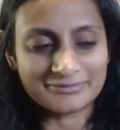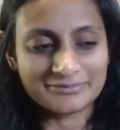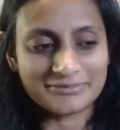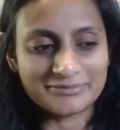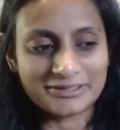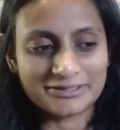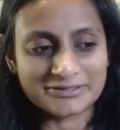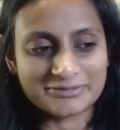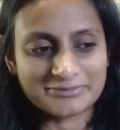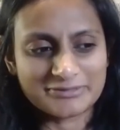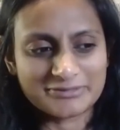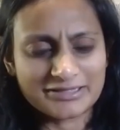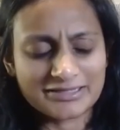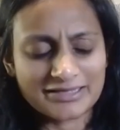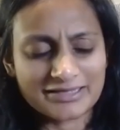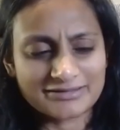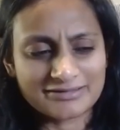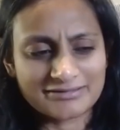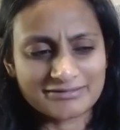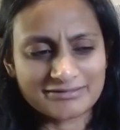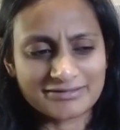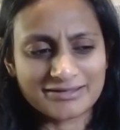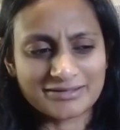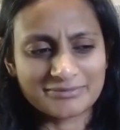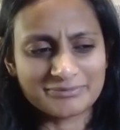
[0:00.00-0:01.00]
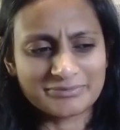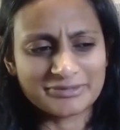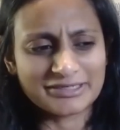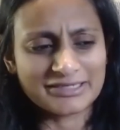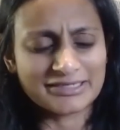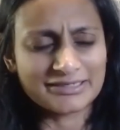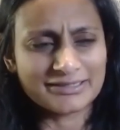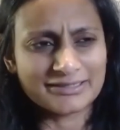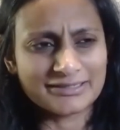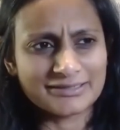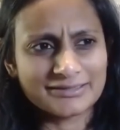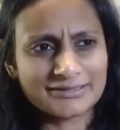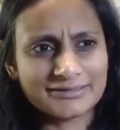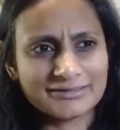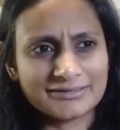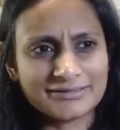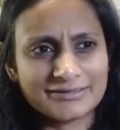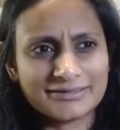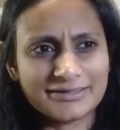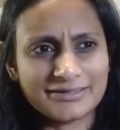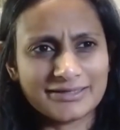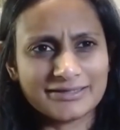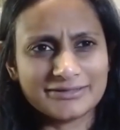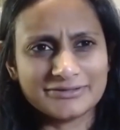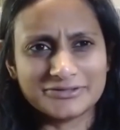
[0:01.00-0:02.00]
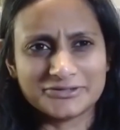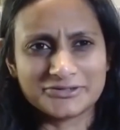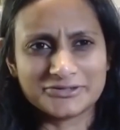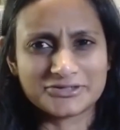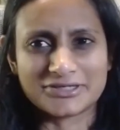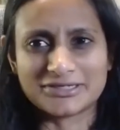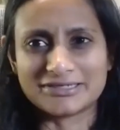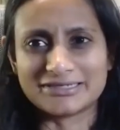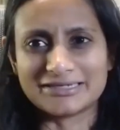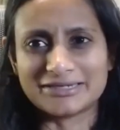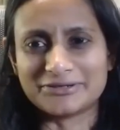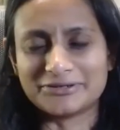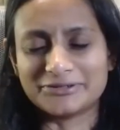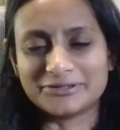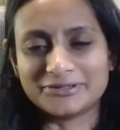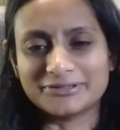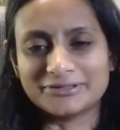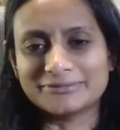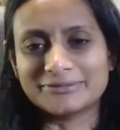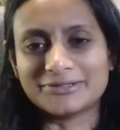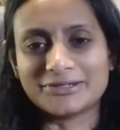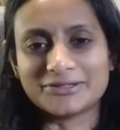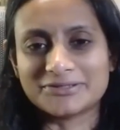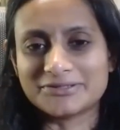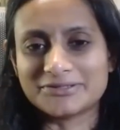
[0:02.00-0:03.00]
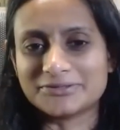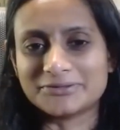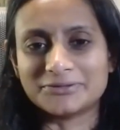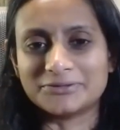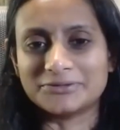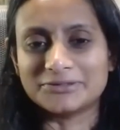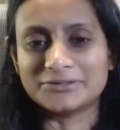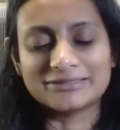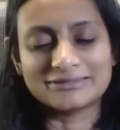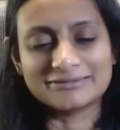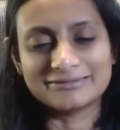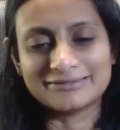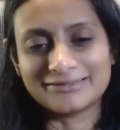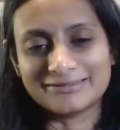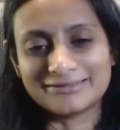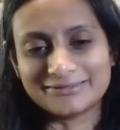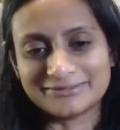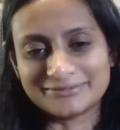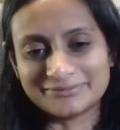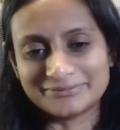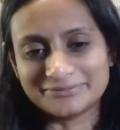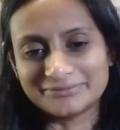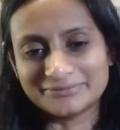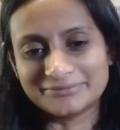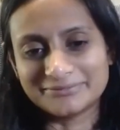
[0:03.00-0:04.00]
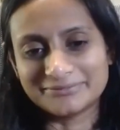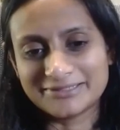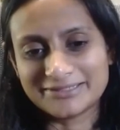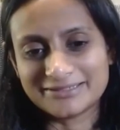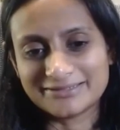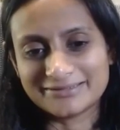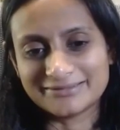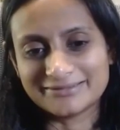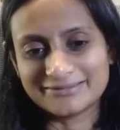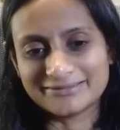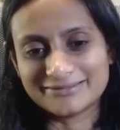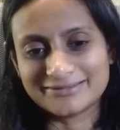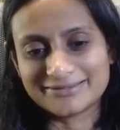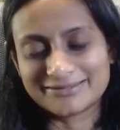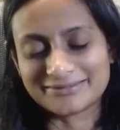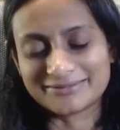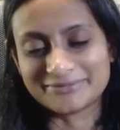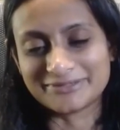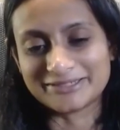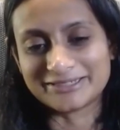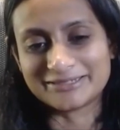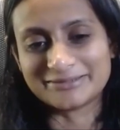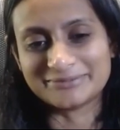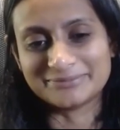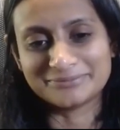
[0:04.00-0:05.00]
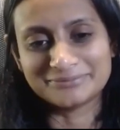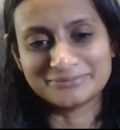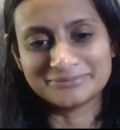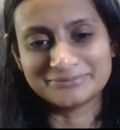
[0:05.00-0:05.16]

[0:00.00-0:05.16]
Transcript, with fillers: ultimately I think the company either shut down or got sold to somebody.